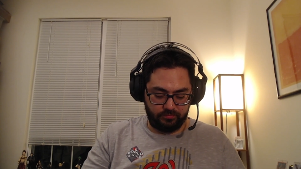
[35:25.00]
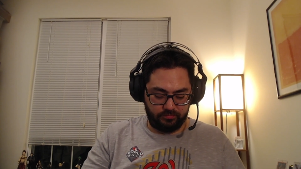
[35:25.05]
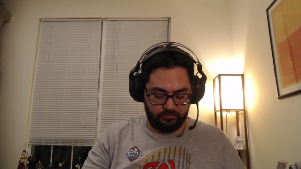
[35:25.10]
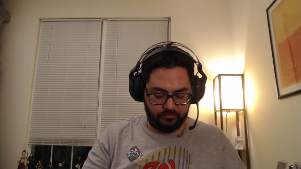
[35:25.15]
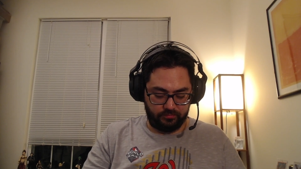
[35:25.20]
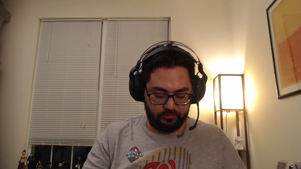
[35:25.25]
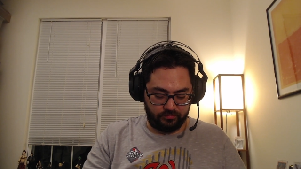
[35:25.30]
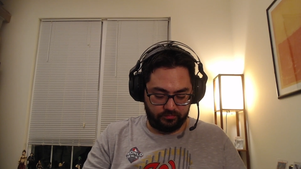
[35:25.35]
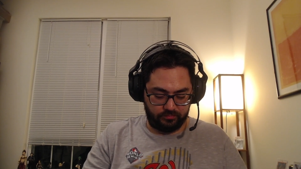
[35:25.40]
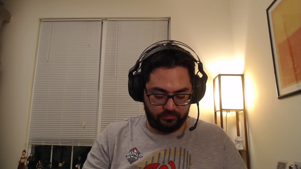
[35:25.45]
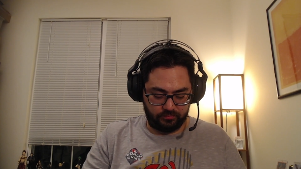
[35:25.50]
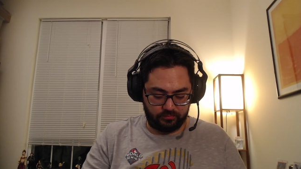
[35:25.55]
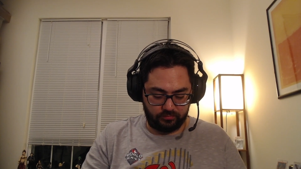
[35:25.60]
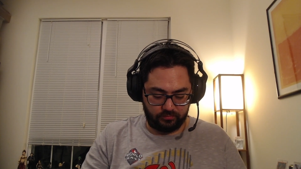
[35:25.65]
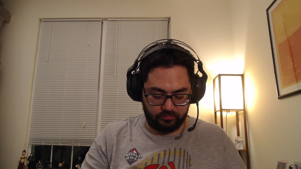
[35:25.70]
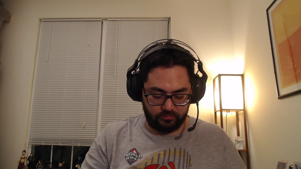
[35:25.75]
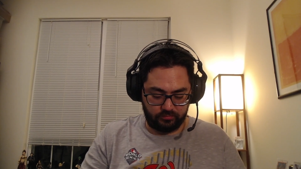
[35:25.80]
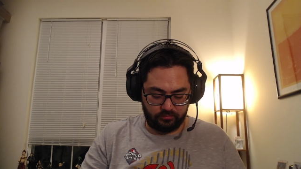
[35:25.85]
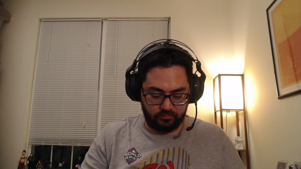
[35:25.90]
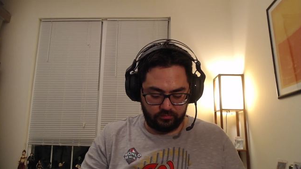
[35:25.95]

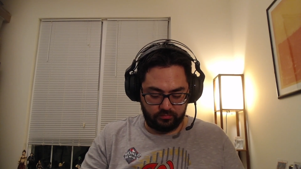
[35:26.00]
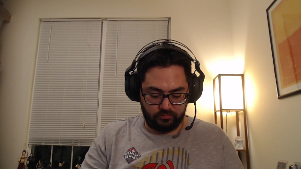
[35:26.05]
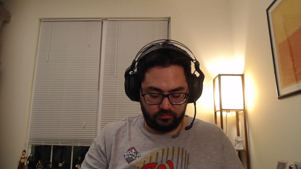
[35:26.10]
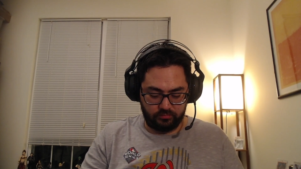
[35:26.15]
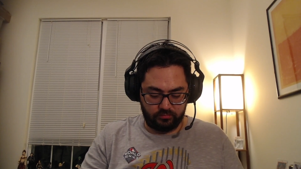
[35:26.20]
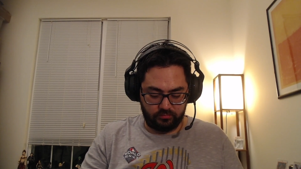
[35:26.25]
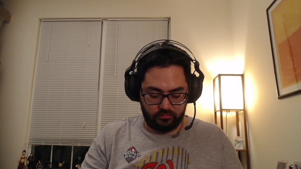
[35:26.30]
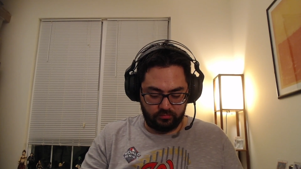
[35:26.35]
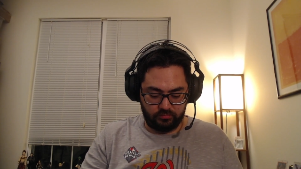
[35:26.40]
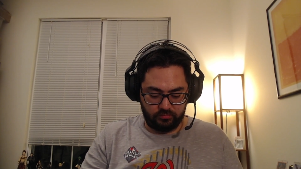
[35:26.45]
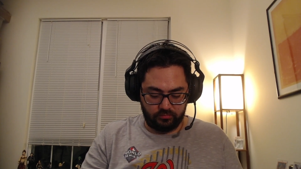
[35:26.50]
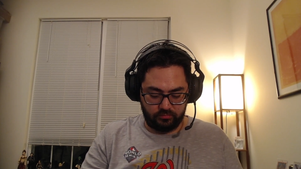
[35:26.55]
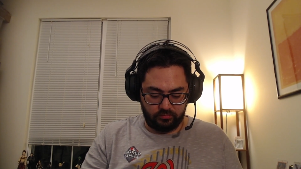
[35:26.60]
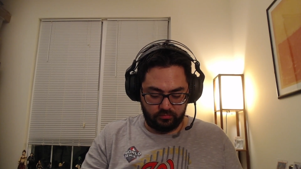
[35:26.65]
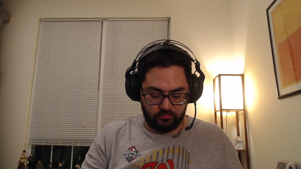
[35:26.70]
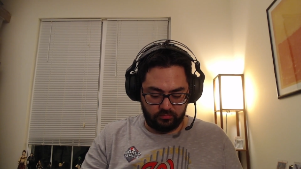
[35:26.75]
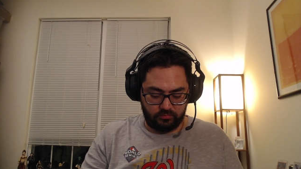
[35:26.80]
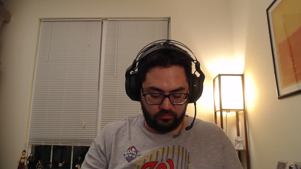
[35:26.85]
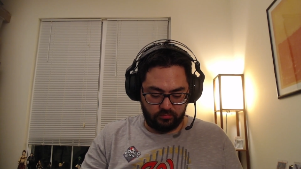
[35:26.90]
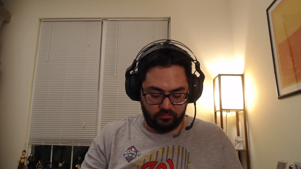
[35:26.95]

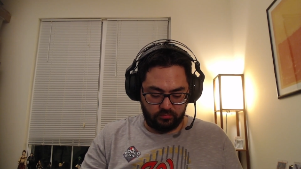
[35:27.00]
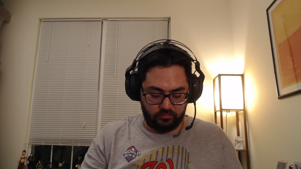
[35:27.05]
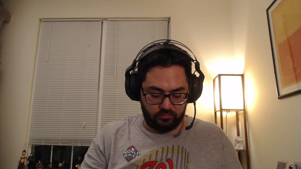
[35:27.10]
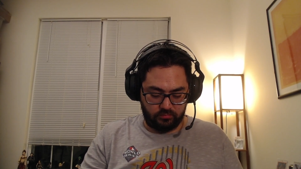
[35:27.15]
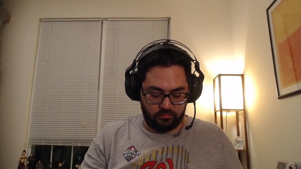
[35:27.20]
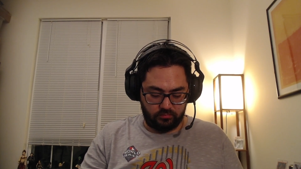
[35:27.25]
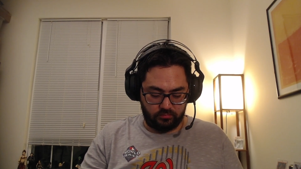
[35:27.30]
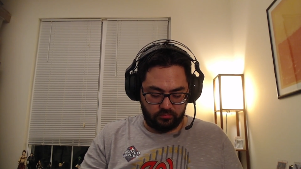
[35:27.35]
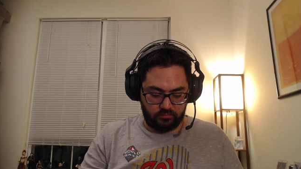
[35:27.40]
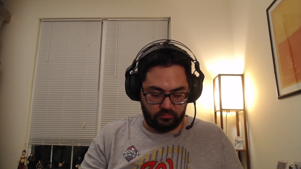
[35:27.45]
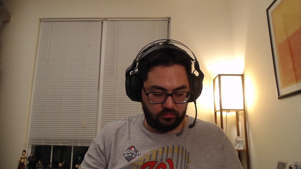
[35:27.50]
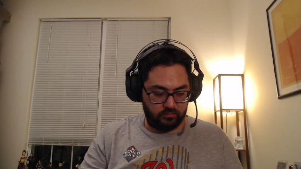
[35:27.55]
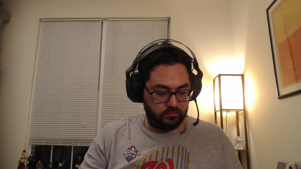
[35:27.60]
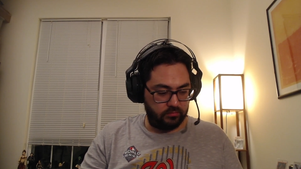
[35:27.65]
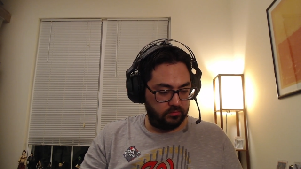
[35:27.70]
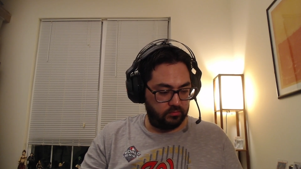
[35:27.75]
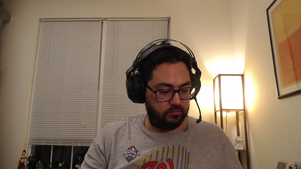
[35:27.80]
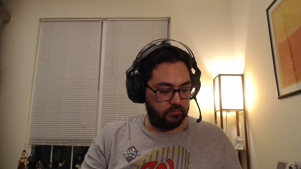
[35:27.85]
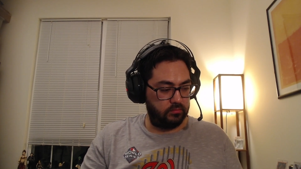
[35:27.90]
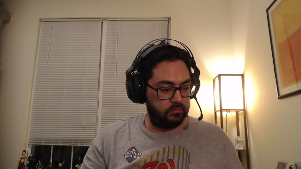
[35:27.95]

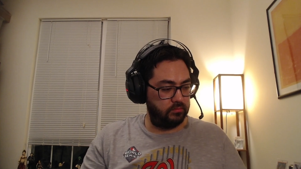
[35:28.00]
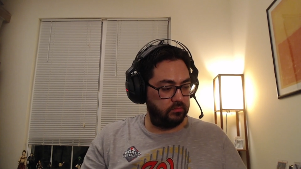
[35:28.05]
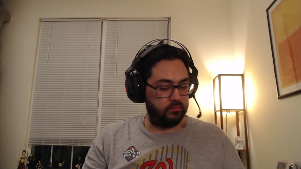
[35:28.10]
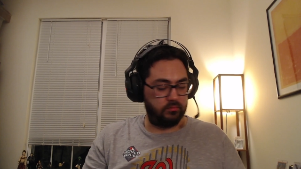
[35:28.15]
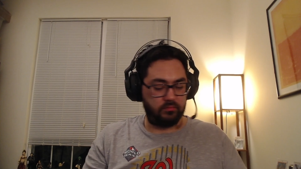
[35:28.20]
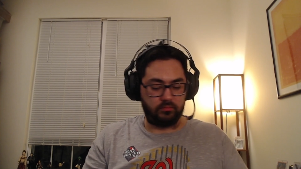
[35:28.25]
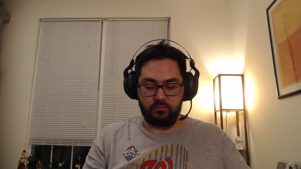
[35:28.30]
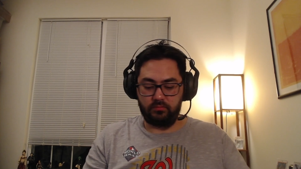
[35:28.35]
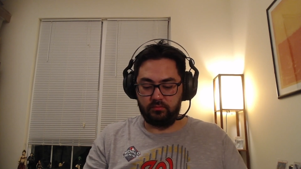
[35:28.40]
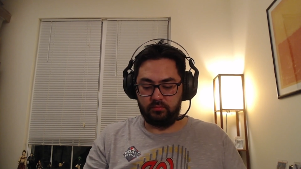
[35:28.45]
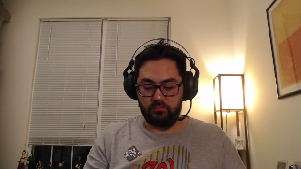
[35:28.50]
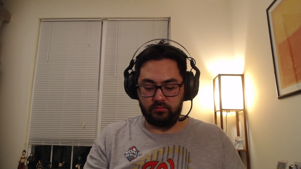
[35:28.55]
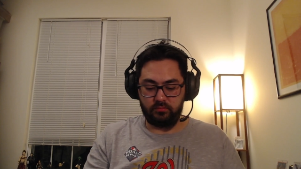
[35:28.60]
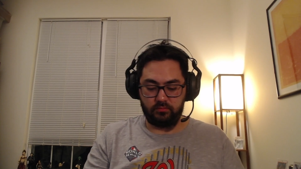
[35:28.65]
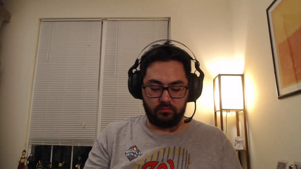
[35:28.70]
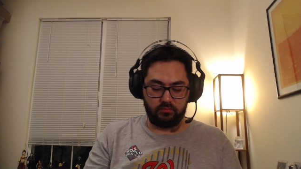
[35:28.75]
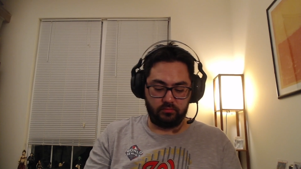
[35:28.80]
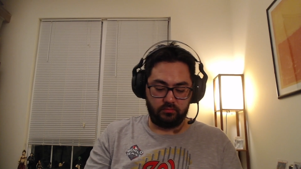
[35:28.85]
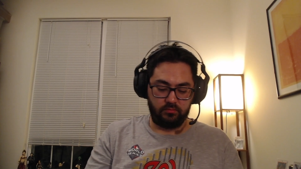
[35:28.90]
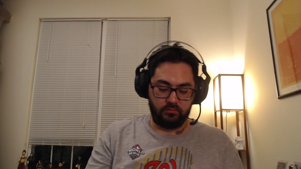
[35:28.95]

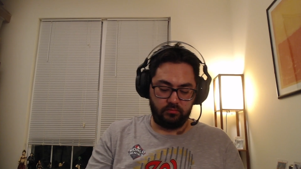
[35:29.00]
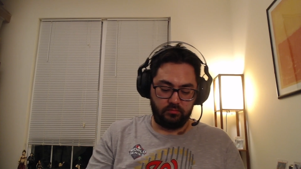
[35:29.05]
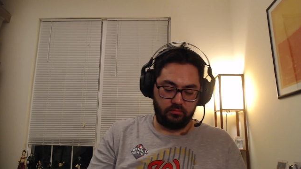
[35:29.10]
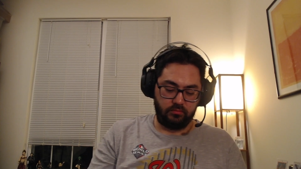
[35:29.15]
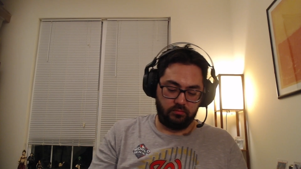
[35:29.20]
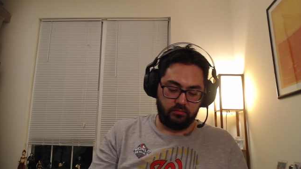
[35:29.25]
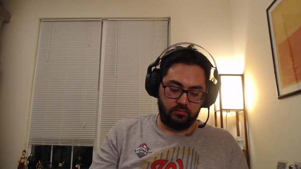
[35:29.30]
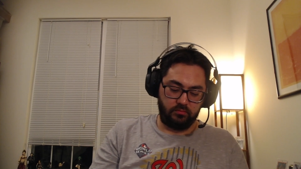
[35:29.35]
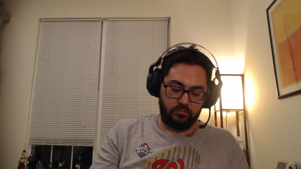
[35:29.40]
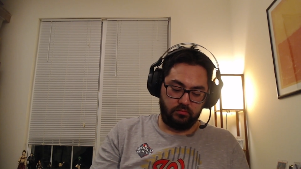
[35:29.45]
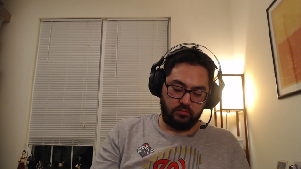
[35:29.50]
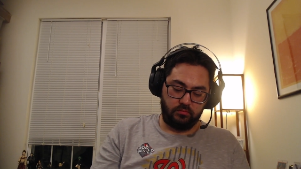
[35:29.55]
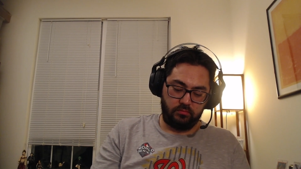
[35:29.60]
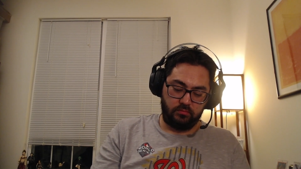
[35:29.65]
Nobody speaks.